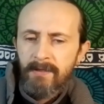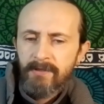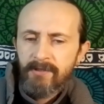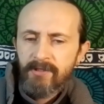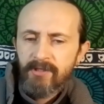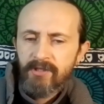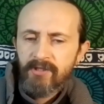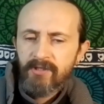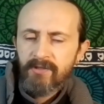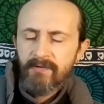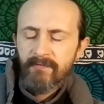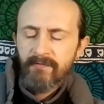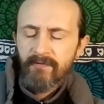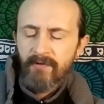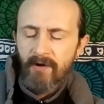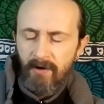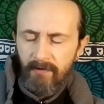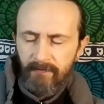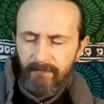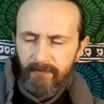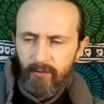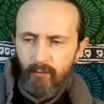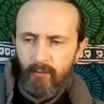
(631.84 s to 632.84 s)
this is in
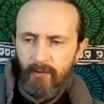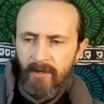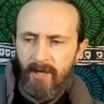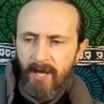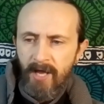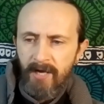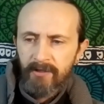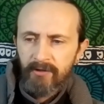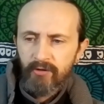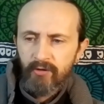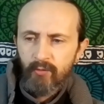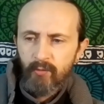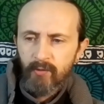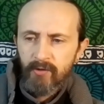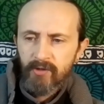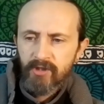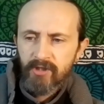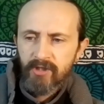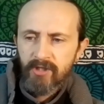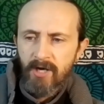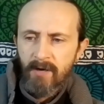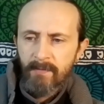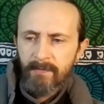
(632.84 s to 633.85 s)
front of you, where you're headed to,
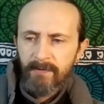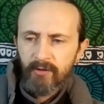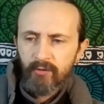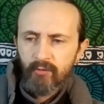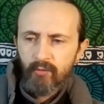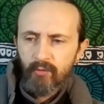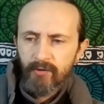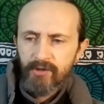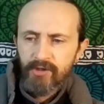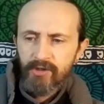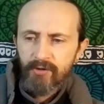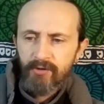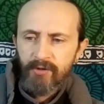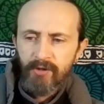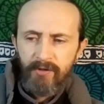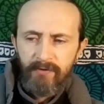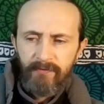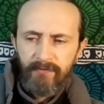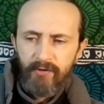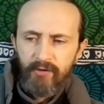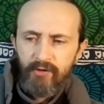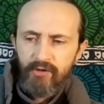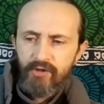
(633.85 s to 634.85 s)
what's coming towards your near
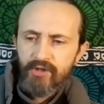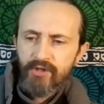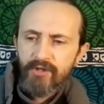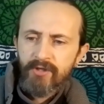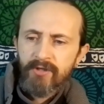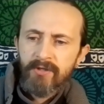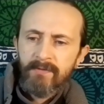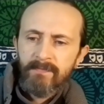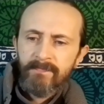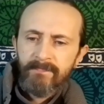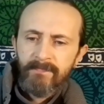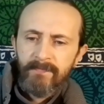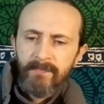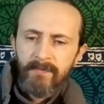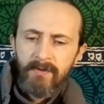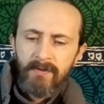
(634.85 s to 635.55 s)
future.